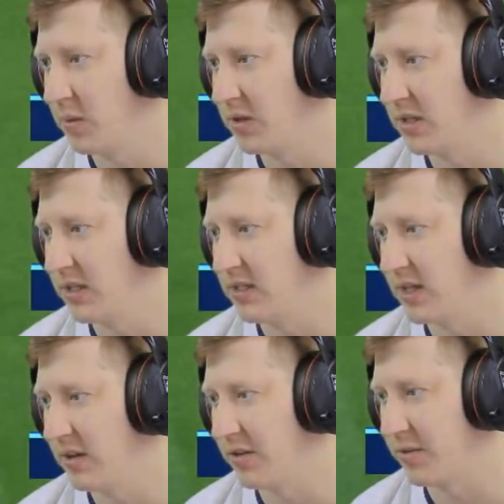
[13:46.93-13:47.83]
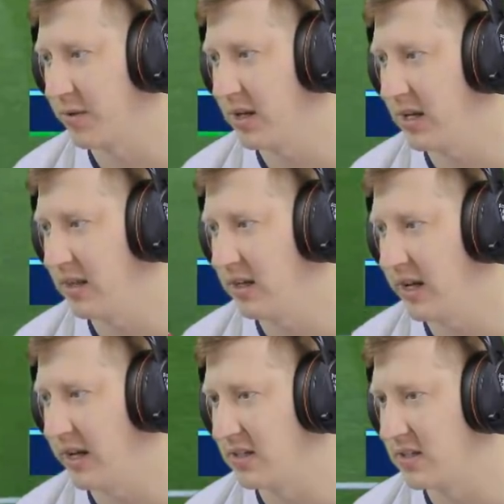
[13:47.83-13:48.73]
I'm going to need to get three in the
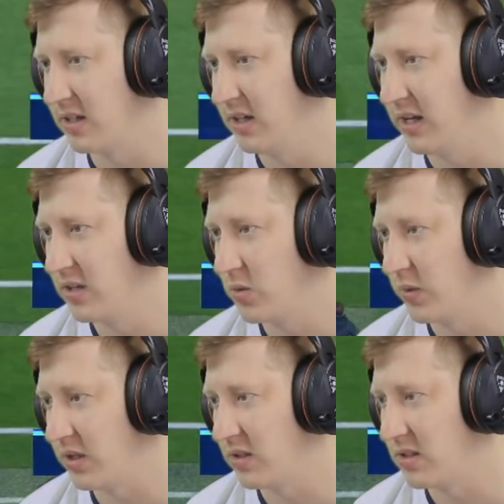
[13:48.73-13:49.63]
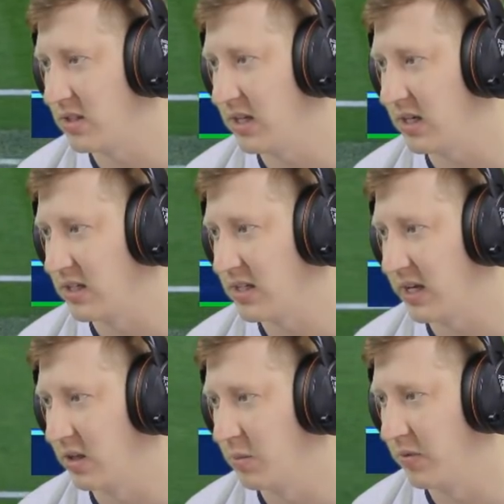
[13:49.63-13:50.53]
next, unless we can sneak a
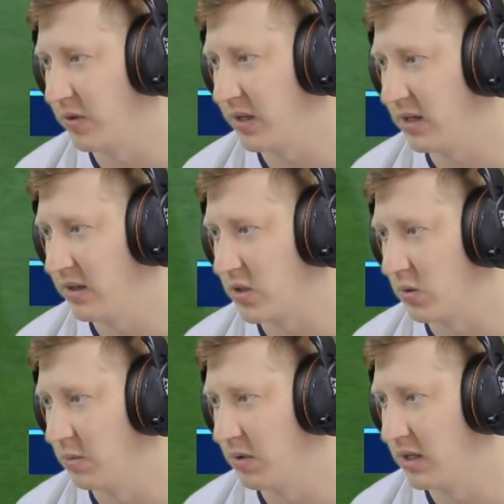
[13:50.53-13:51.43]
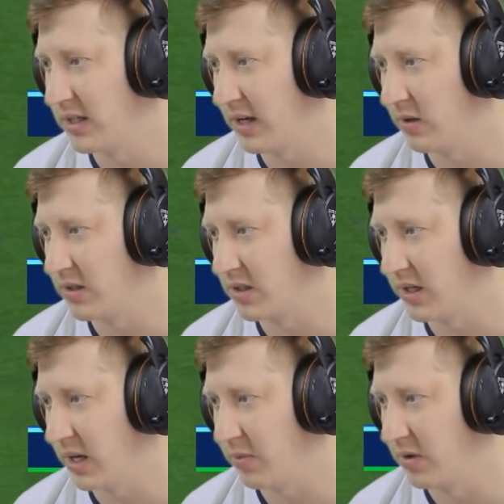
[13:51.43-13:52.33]
second before the end of this one, but I doubt that's
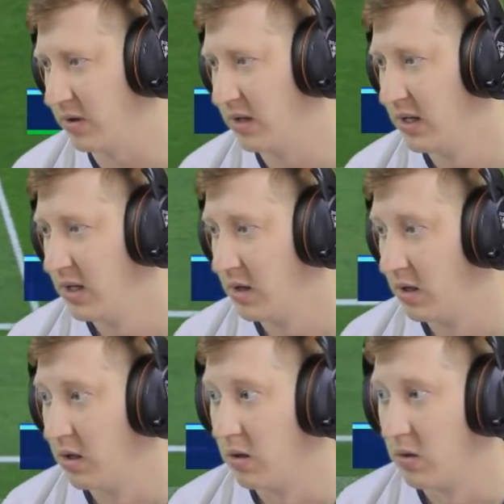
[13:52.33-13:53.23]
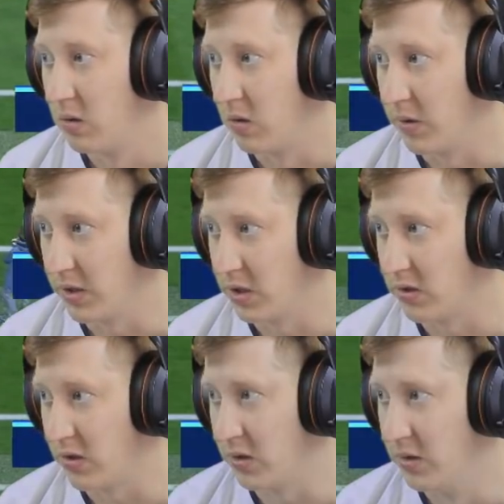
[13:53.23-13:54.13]
going to happen. But it
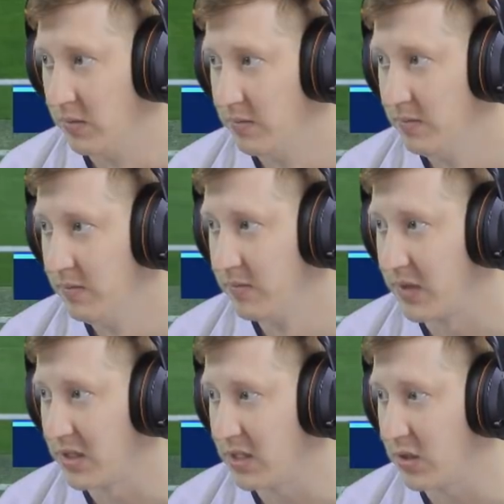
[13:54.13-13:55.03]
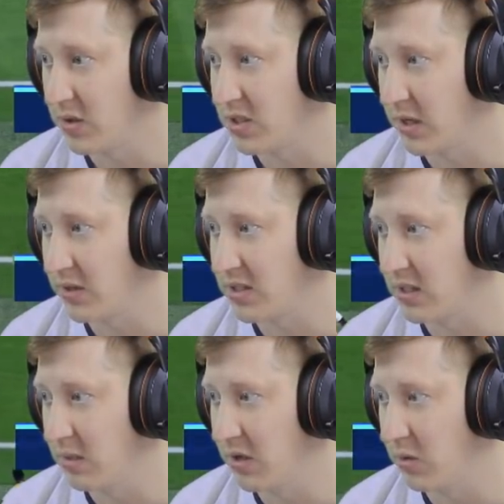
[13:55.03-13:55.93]
could do. I see Christian Eriksen
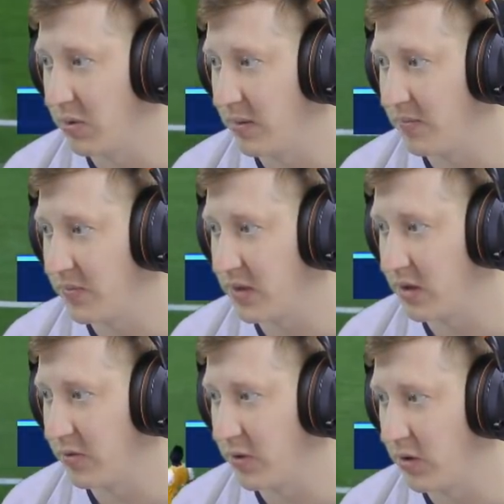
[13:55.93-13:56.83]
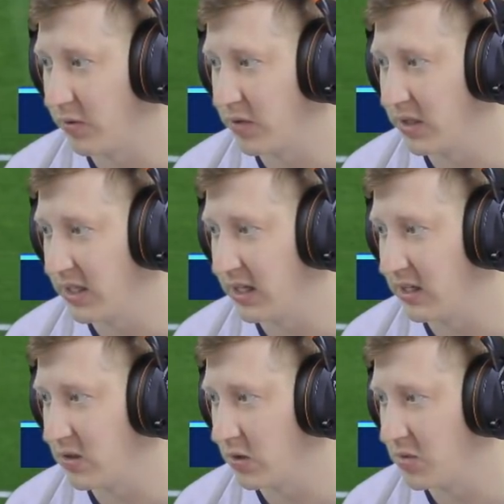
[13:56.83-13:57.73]
in the middle, but I don't feel confident of getting
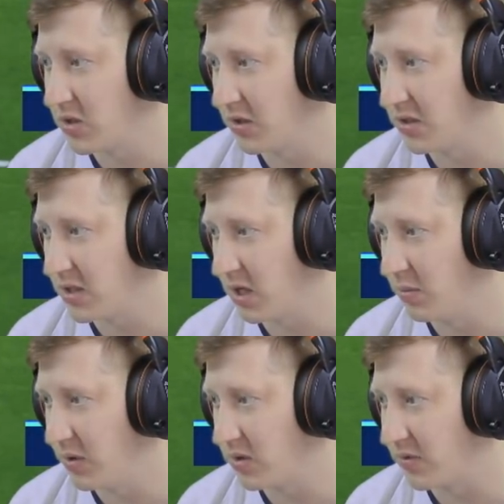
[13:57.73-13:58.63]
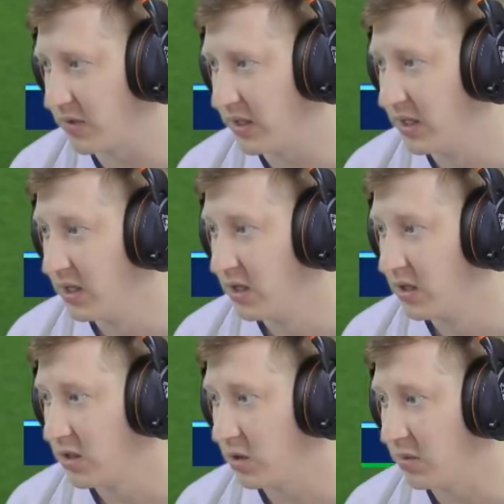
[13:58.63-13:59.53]
it to him. Son has turned beautifully.
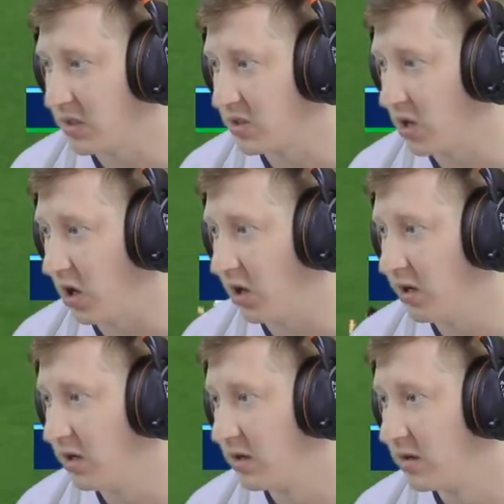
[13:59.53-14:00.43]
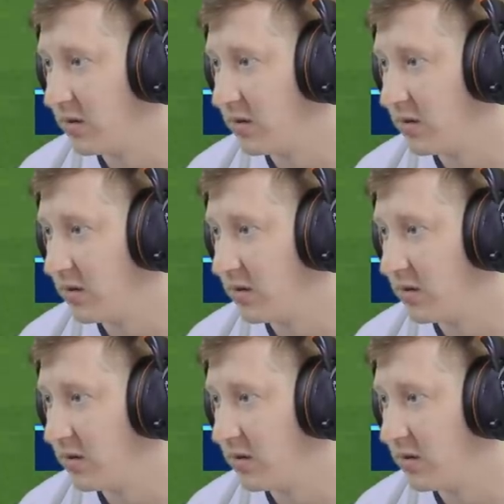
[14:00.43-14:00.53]
Heung-min Son.